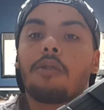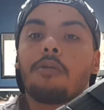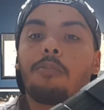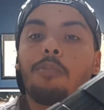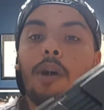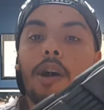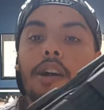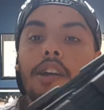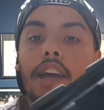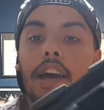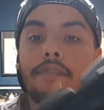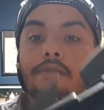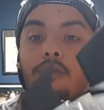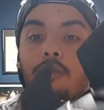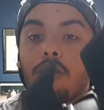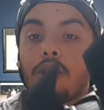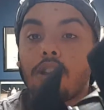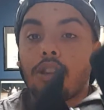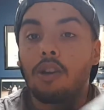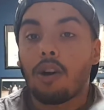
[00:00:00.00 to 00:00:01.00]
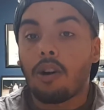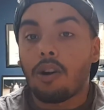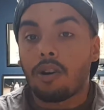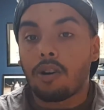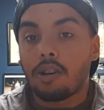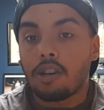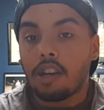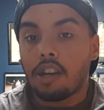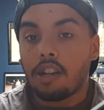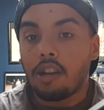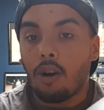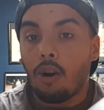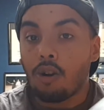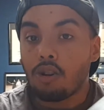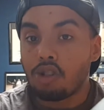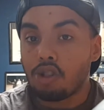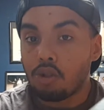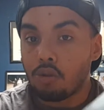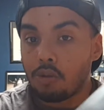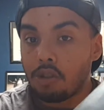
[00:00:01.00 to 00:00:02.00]
But after a long and
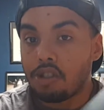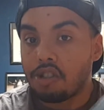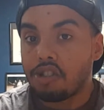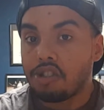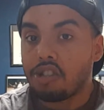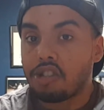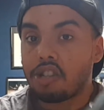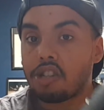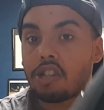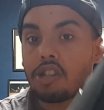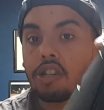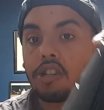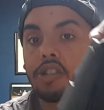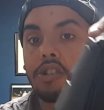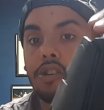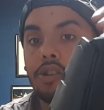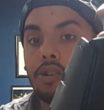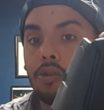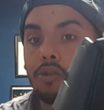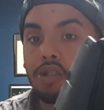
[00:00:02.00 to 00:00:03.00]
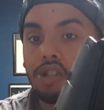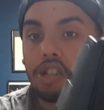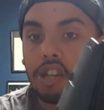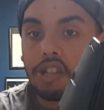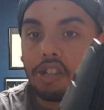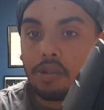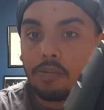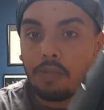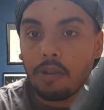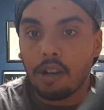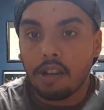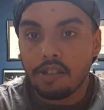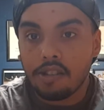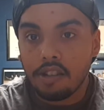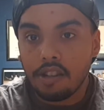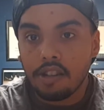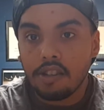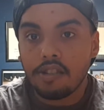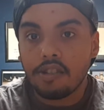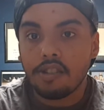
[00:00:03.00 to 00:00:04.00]
arduous negotiation
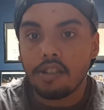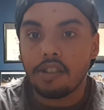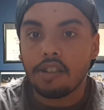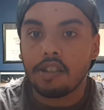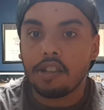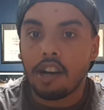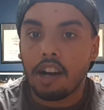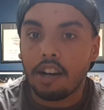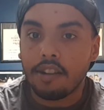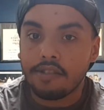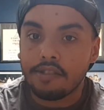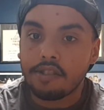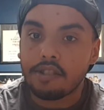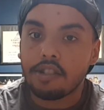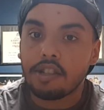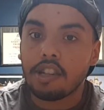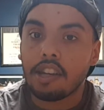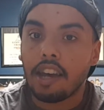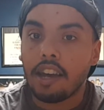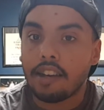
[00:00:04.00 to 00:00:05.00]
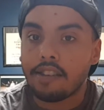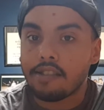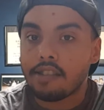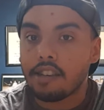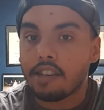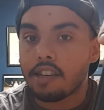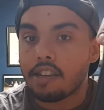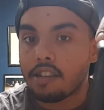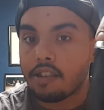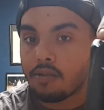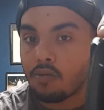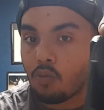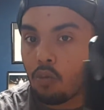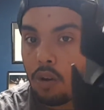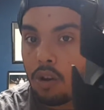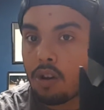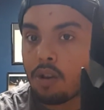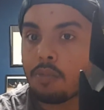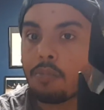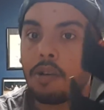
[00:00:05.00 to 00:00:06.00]
process and constantly asking
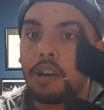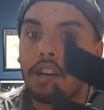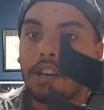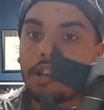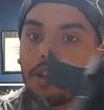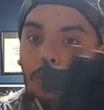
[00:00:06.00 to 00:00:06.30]
where my